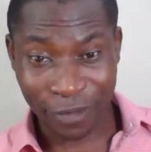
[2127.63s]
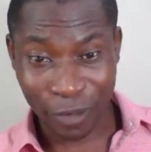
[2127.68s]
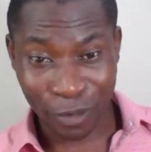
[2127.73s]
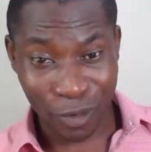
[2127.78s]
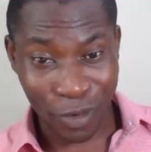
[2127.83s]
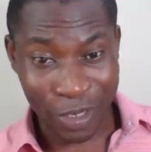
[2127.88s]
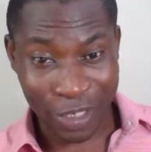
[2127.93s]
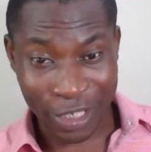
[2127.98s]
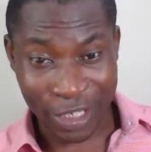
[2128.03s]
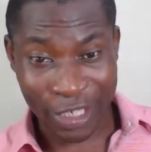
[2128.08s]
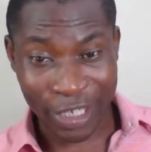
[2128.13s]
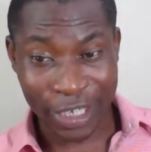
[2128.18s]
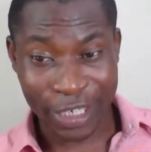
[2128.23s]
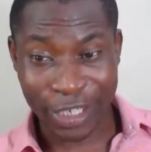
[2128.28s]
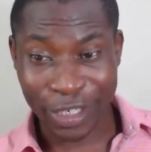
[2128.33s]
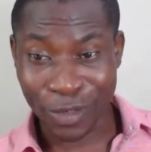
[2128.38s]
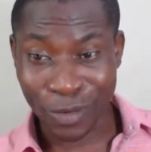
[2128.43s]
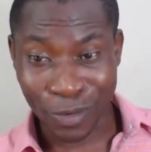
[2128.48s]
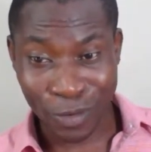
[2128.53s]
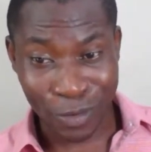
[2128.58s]
for 20
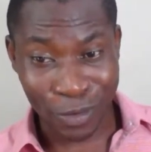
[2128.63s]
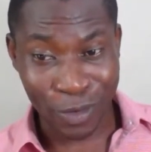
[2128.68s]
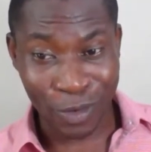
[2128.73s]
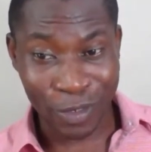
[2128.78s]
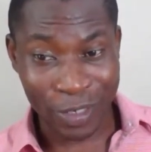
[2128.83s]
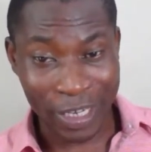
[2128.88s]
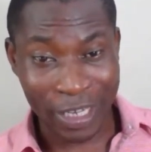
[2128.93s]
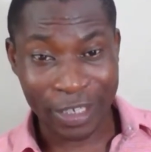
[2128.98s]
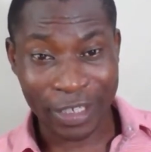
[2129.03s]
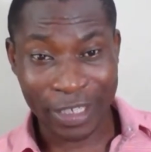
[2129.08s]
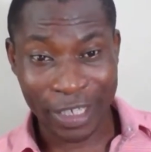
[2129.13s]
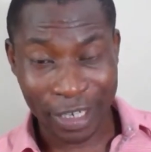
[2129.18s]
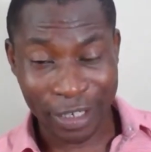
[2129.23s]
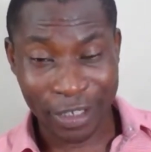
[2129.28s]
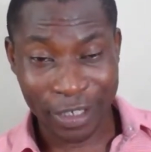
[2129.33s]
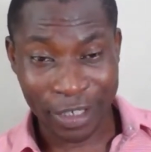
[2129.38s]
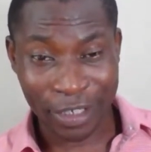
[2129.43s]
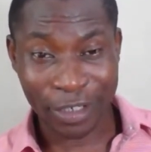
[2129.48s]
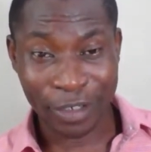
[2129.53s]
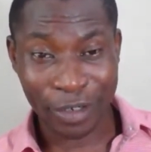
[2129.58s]
years, you will know that,
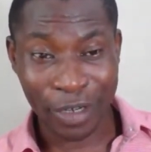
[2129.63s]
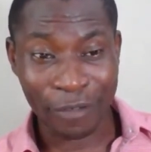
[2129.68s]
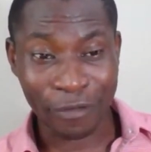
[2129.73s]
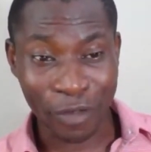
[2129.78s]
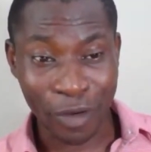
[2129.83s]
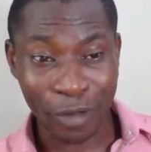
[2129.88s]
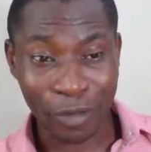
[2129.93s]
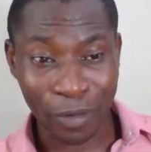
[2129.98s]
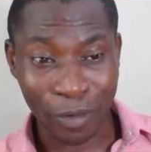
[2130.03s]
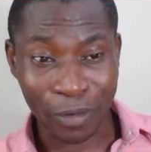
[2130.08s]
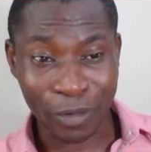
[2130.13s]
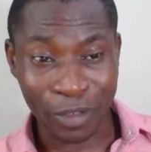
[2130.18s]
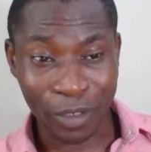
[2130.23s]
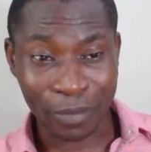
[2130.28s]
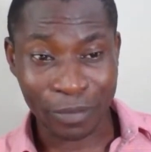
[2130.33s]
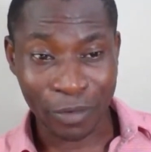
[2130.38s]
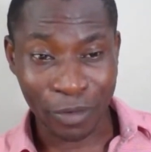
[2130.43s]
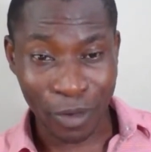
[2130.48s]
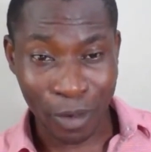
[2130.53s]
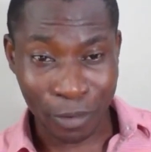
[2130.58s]
yes, you have gone through
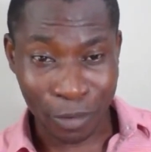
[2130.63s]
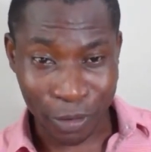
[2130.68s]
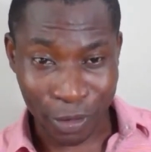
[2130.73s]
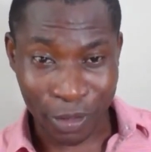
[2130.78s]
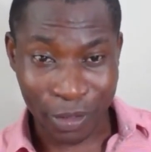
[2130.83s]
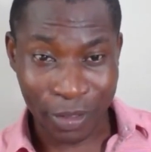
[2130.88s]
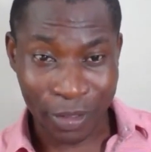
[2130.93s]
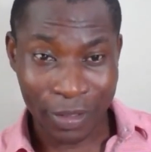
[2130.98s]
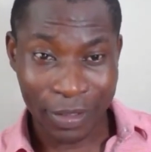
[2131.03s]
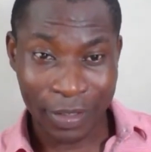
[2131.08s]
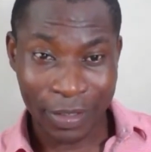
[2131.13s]
some troubles.